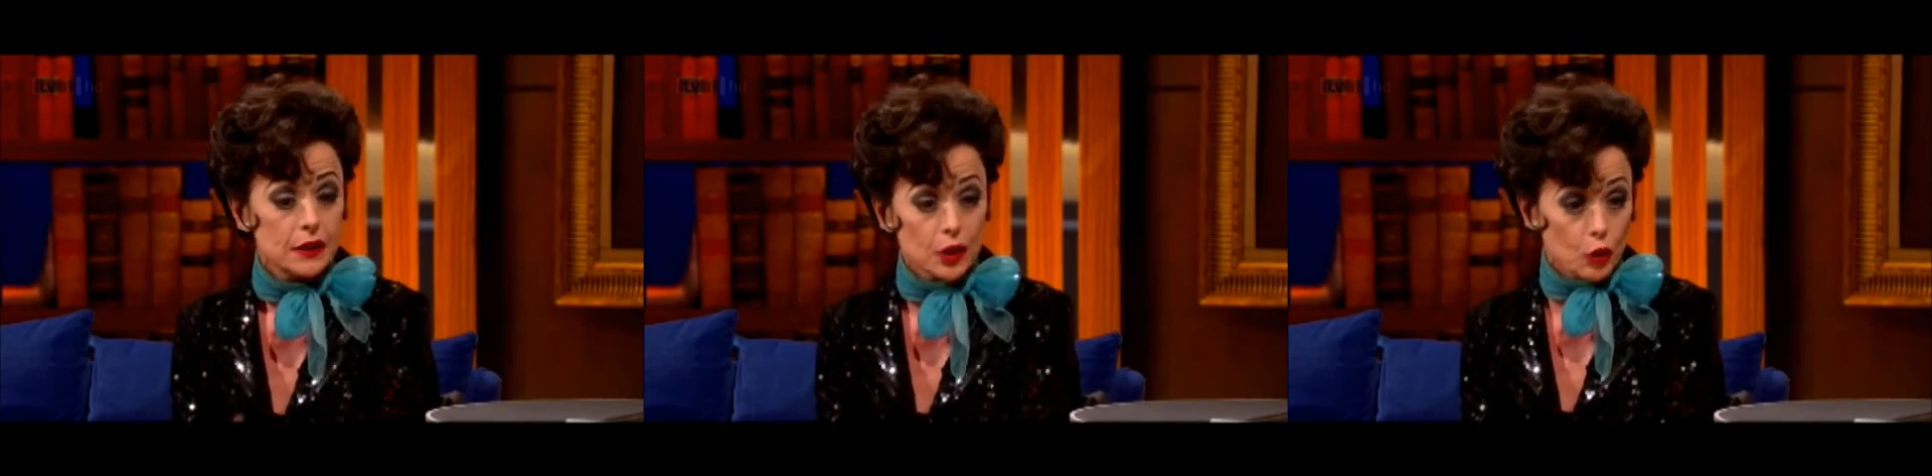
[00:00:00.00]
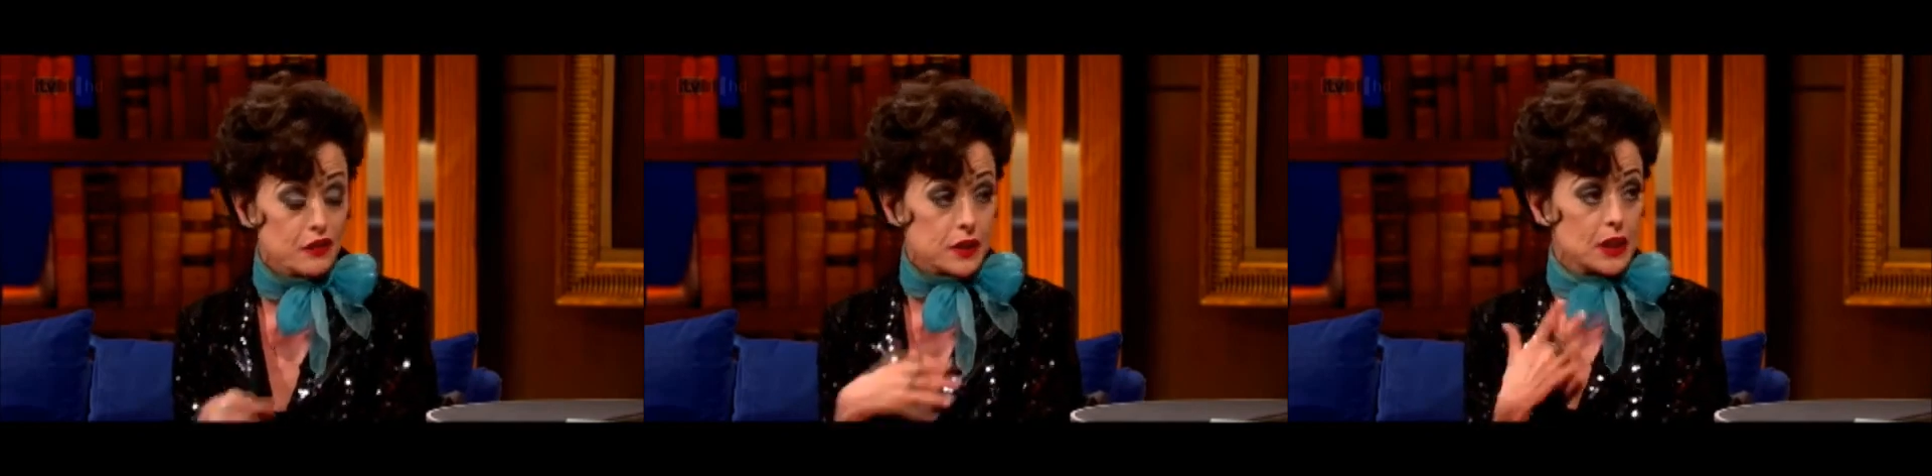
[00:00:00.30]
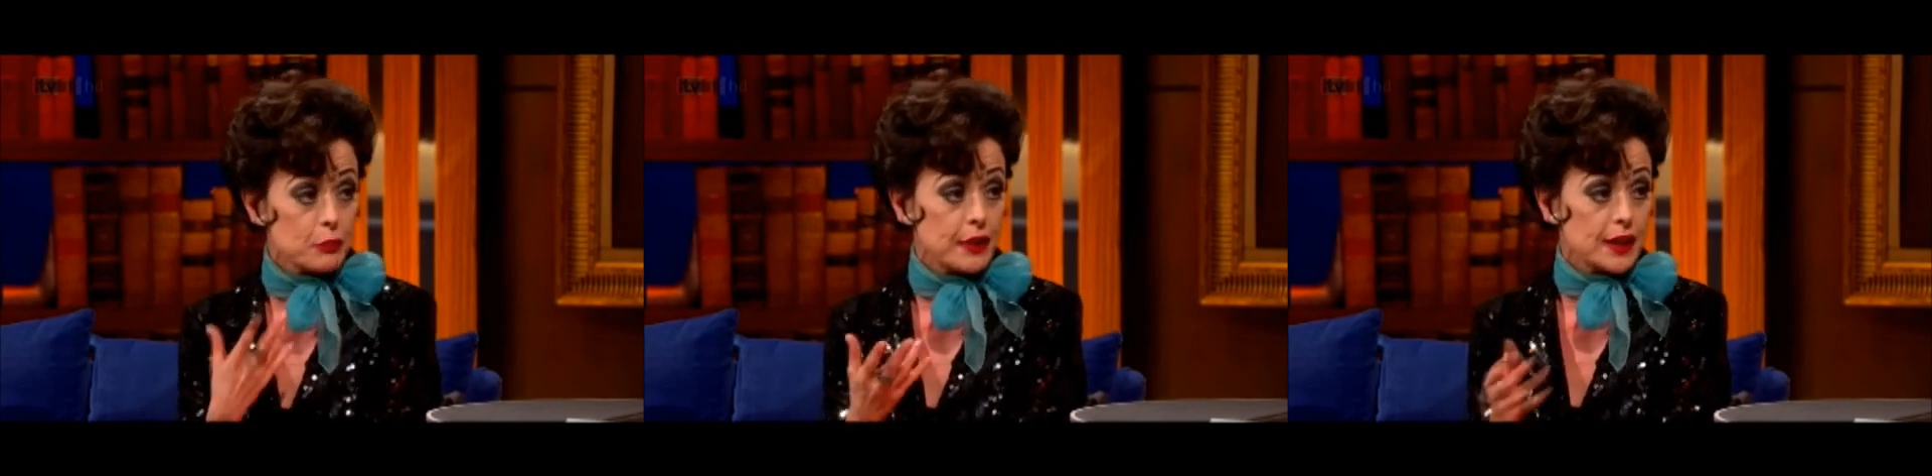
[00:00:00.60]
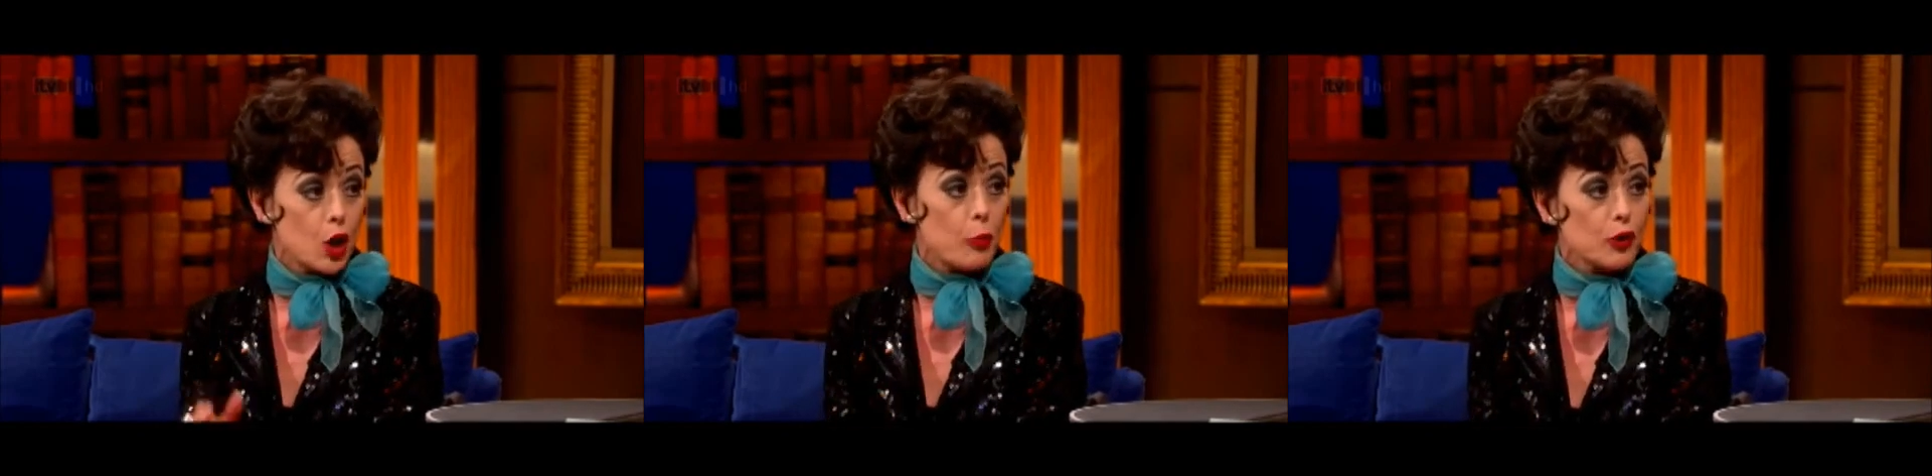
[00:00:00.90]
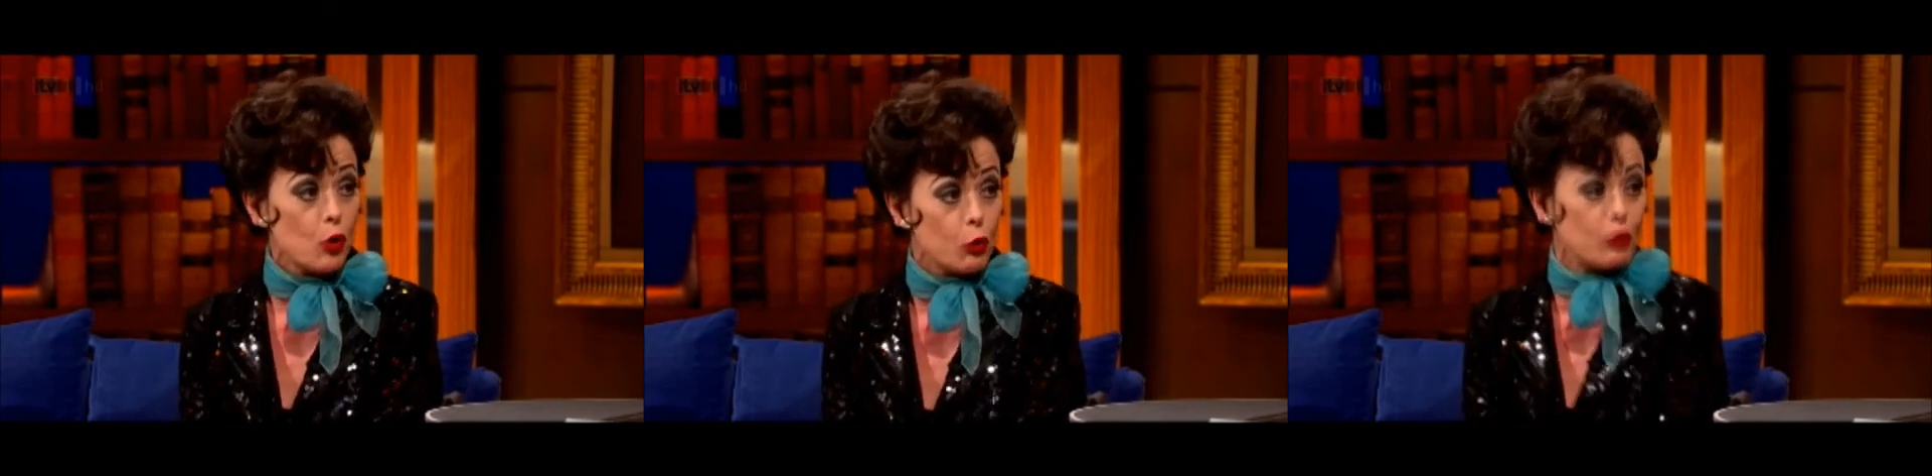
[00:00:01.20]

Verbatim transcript: and obviously a big gob and all,